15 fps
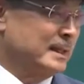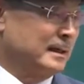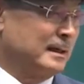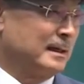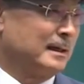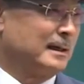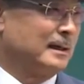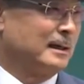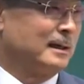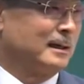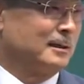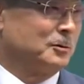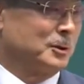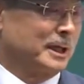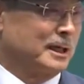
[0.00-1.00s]
All of you
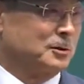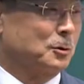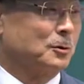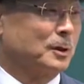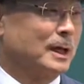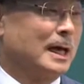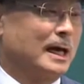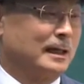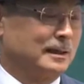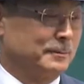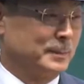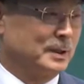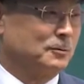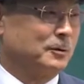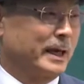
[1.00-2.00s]
know
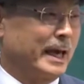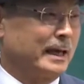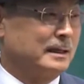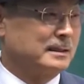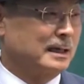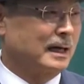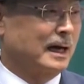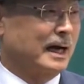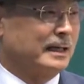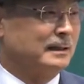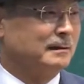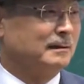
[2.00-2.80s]
Company A, right?